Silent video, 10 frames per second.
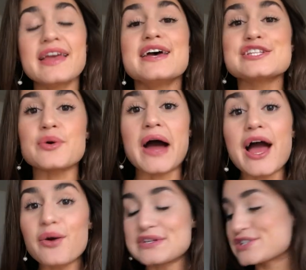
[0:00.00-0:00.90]
So what I
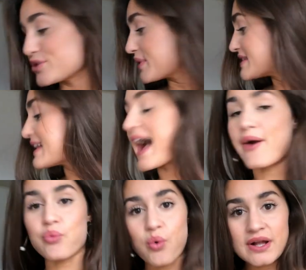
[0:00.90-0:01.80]
always do is that
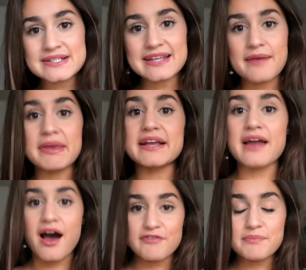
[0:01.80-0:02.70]
at once I make an
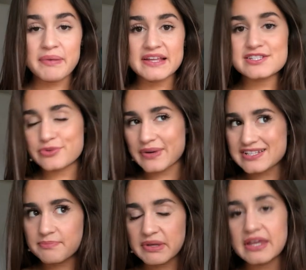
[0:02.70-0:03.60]
oven-based
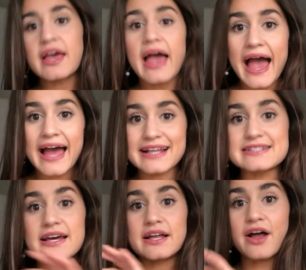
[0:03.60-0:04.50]
recipe and
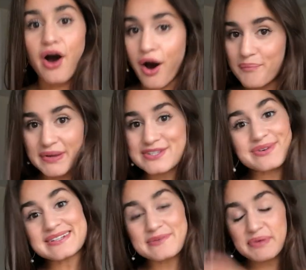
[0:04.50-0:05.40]
a hob-based
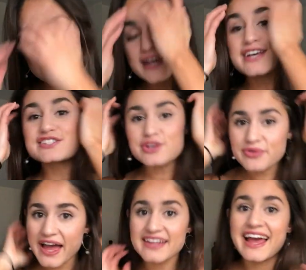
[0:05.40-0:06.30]
recipe so
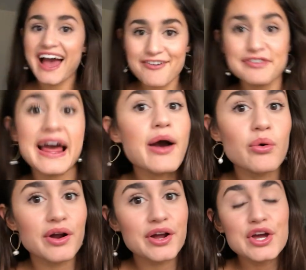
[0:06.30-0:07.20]
that in half an
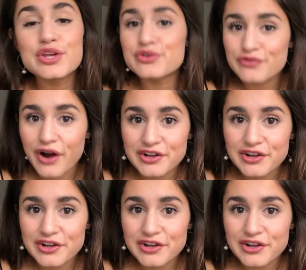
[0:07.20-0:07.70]
hour, you've got